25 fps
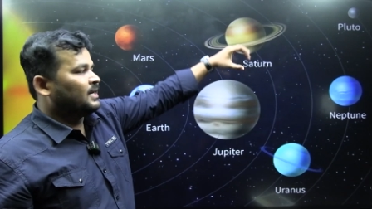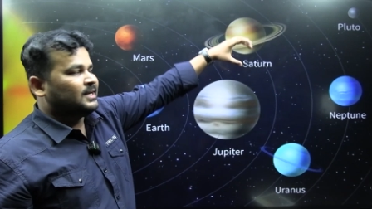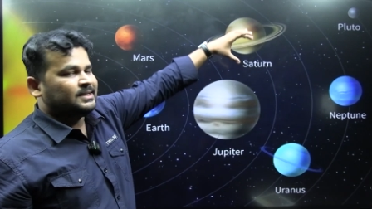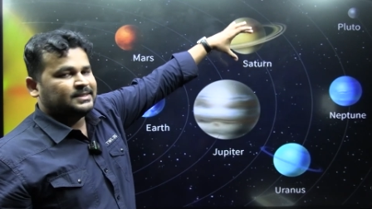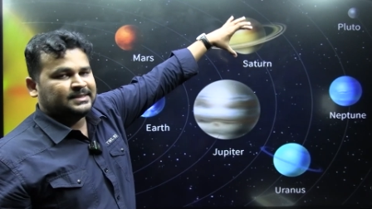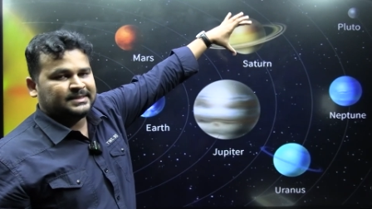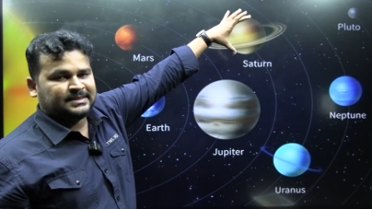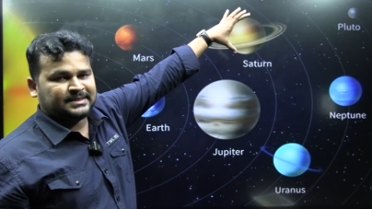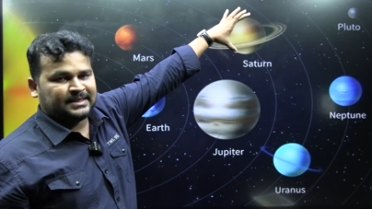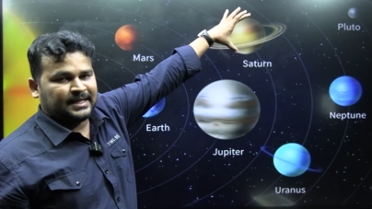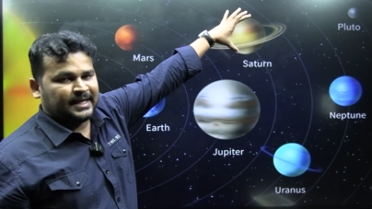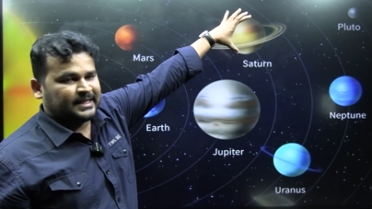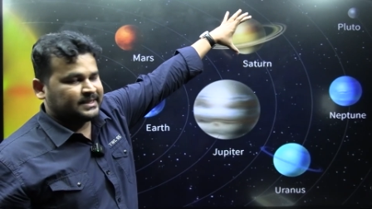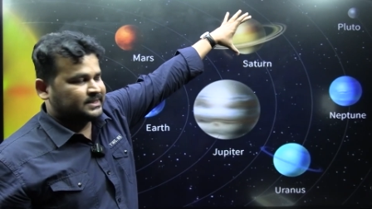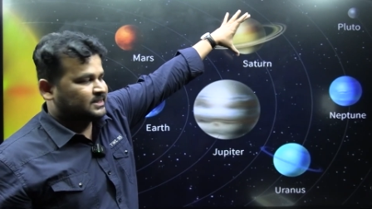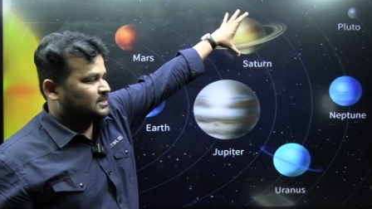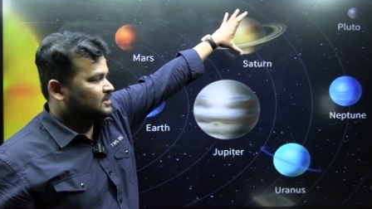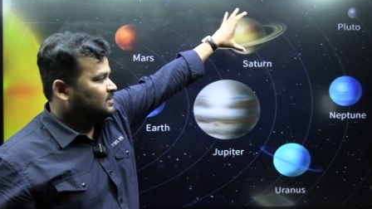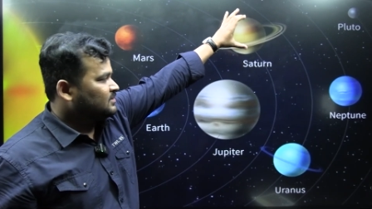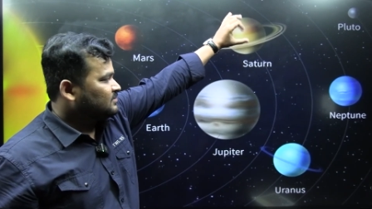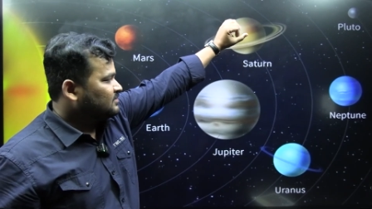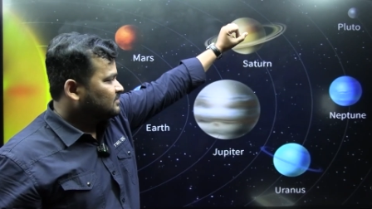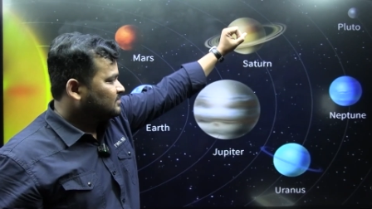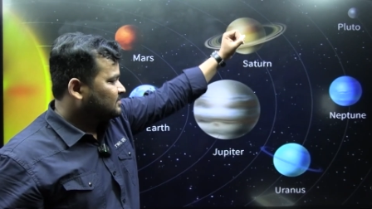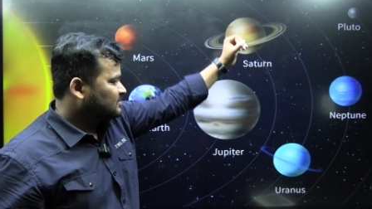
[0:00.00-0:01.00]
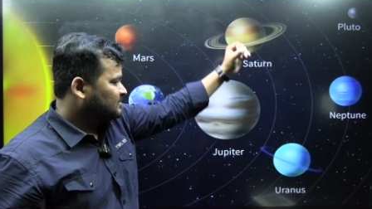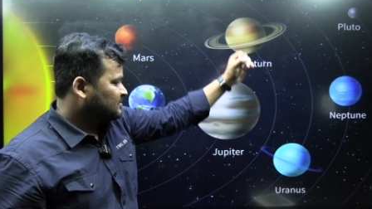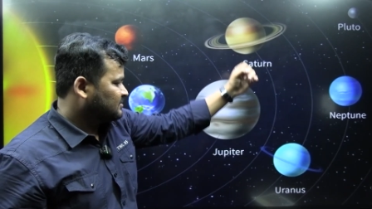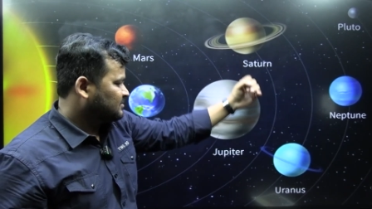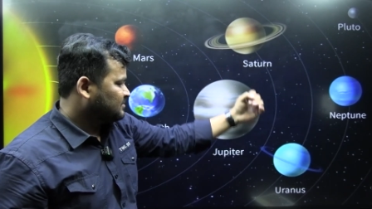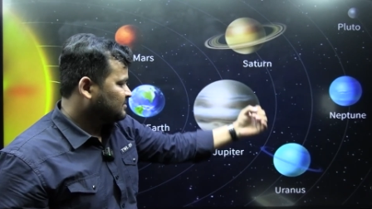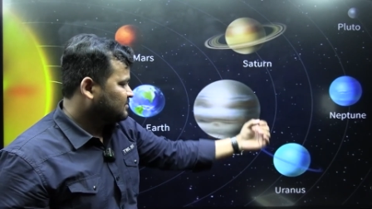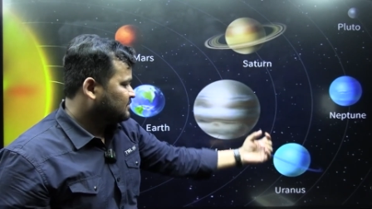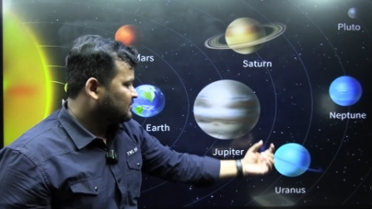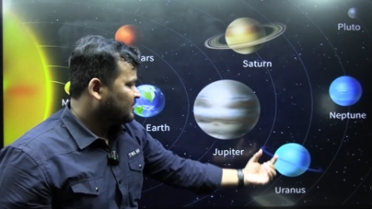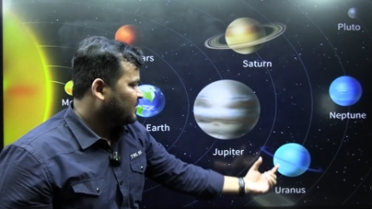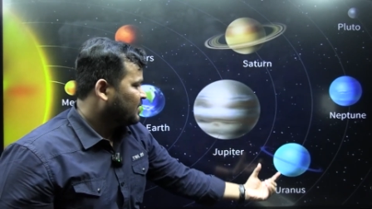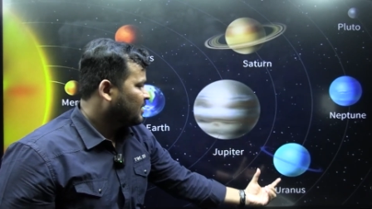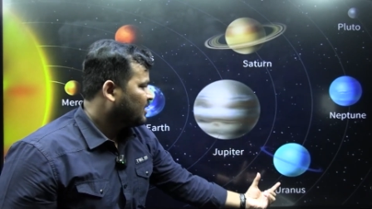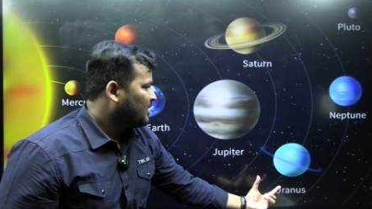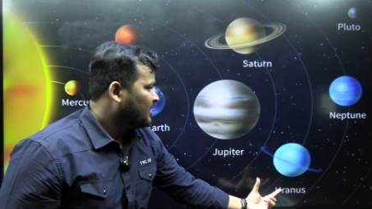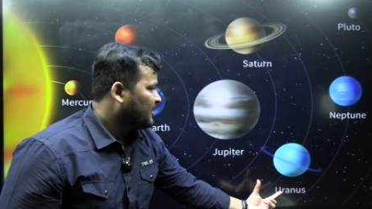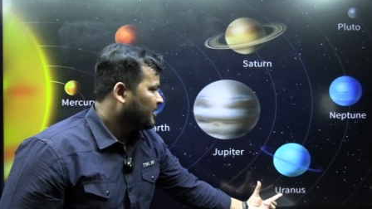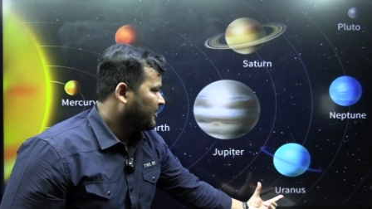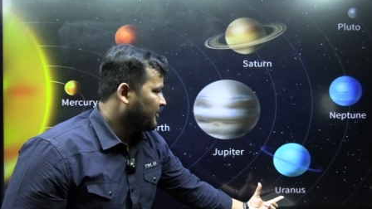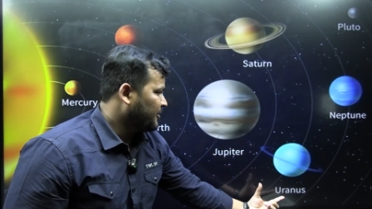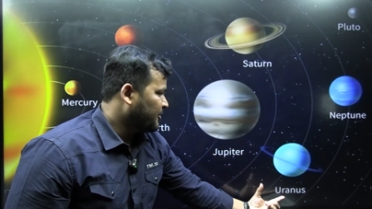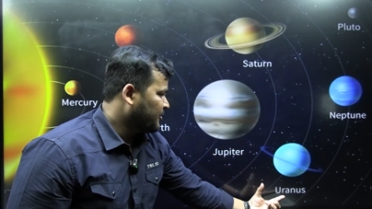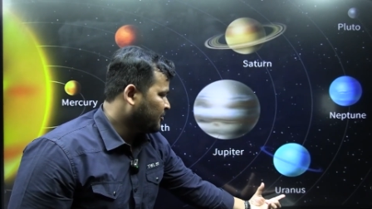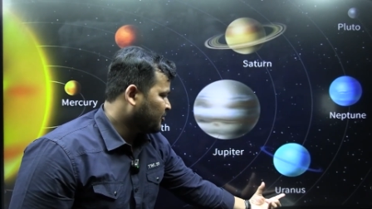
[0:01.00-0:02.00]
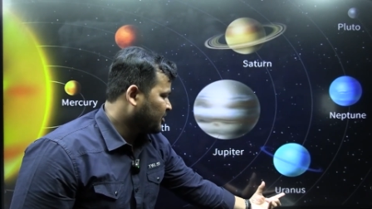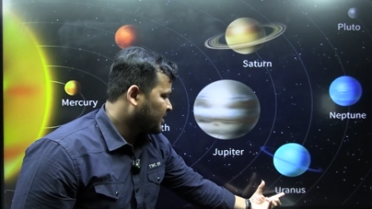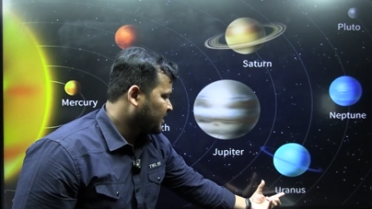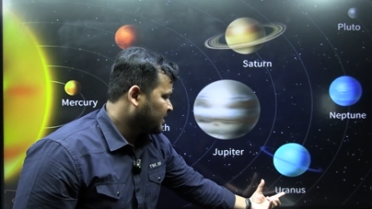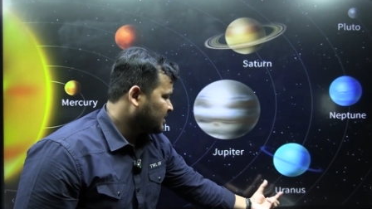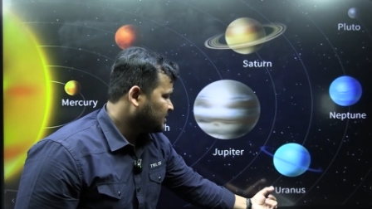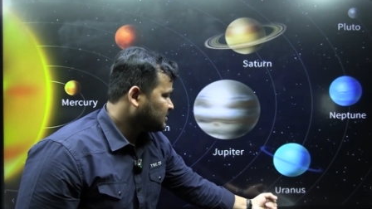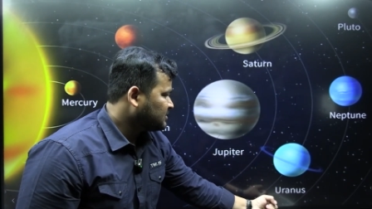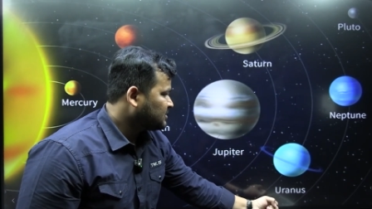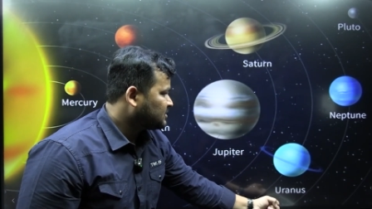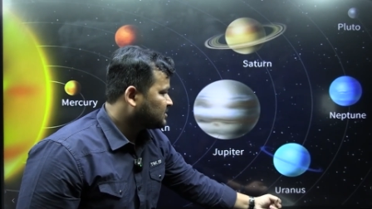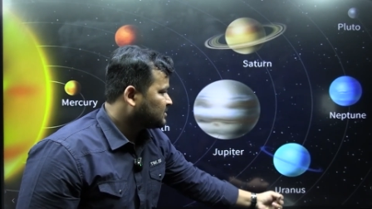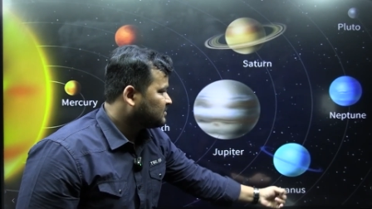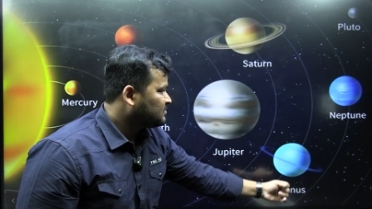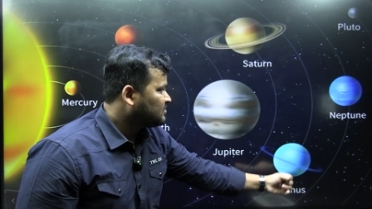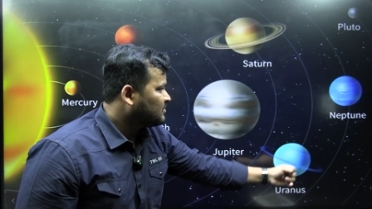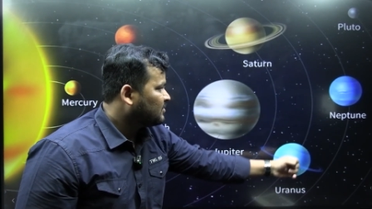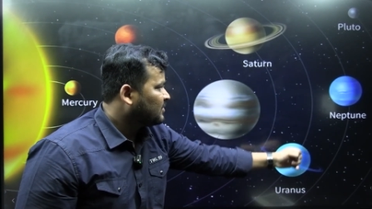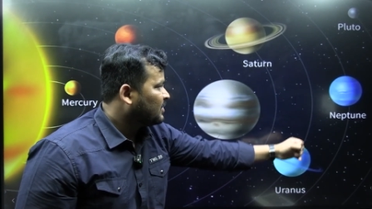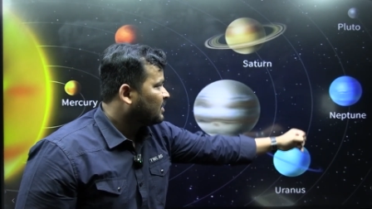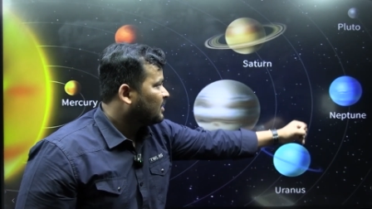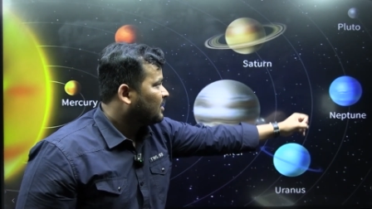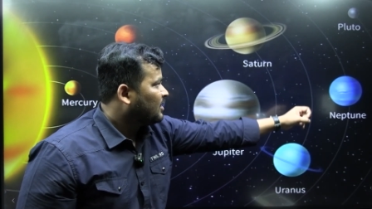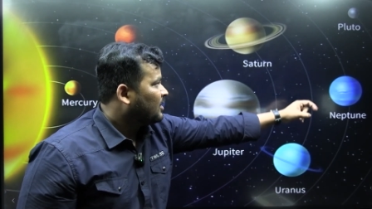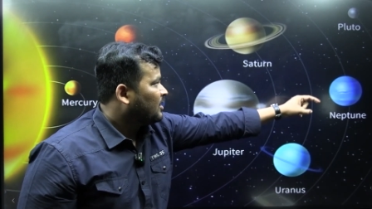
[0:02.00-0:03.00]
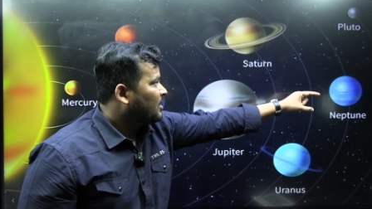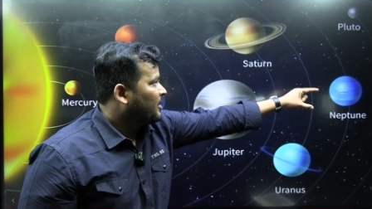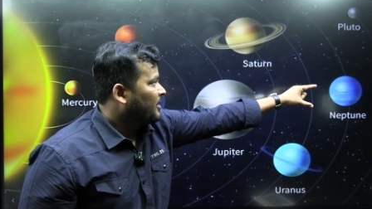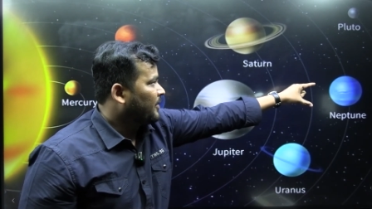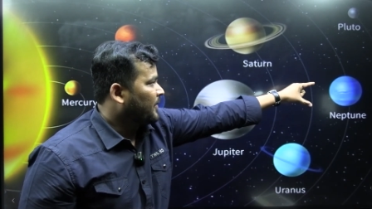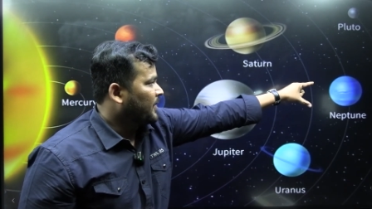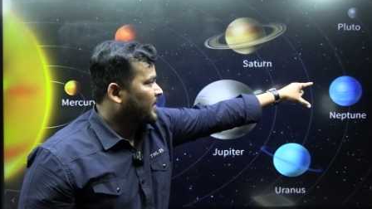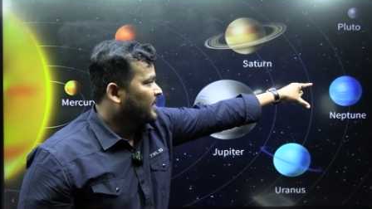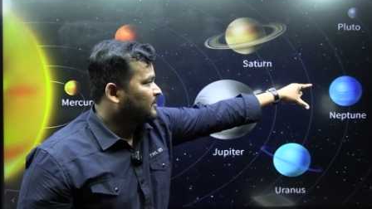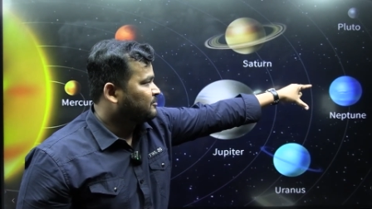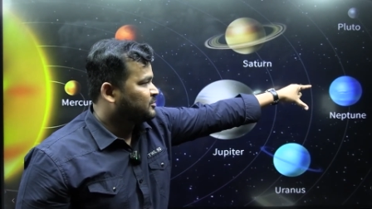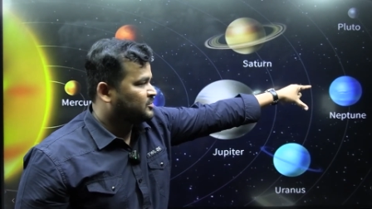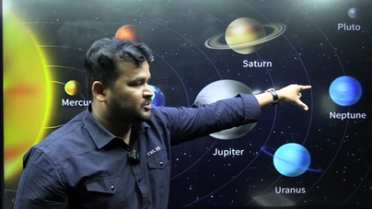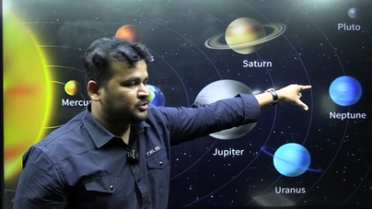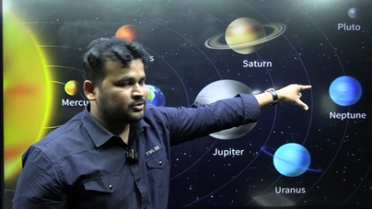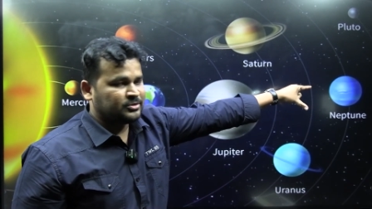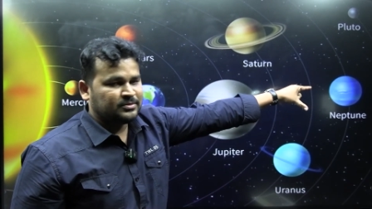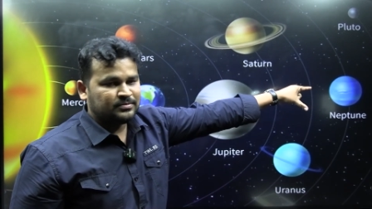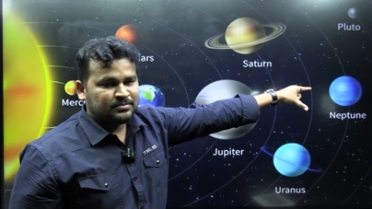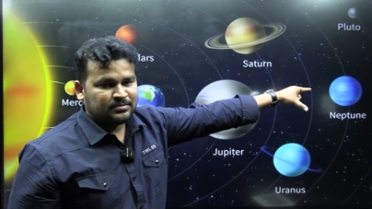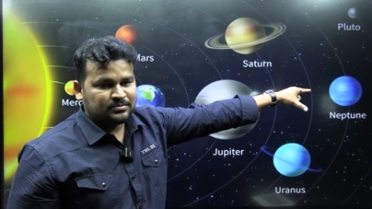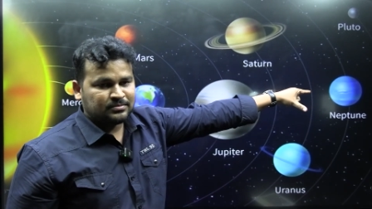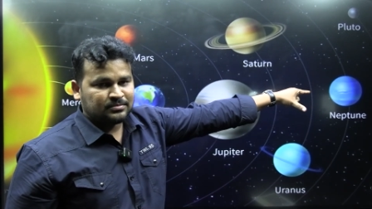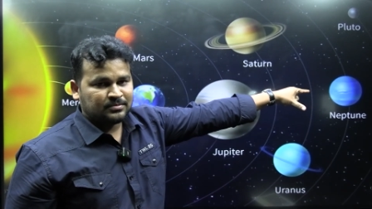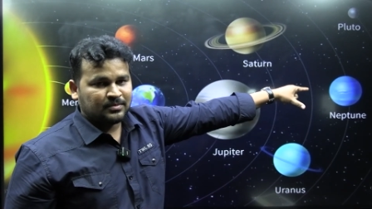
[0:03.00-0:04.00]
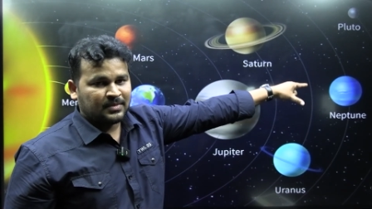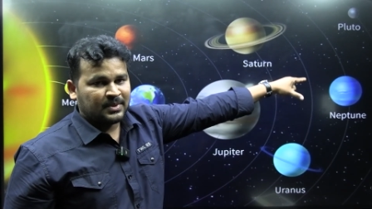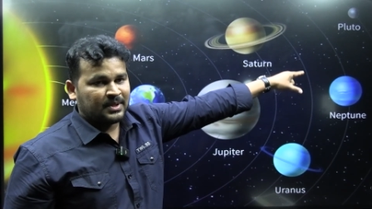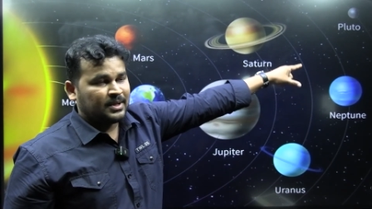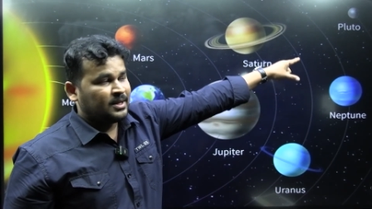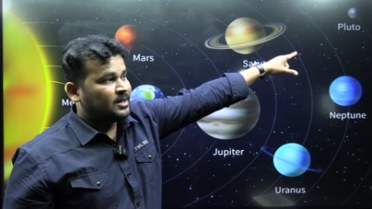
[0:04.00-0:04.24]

Saturn, Uranus, Neptune.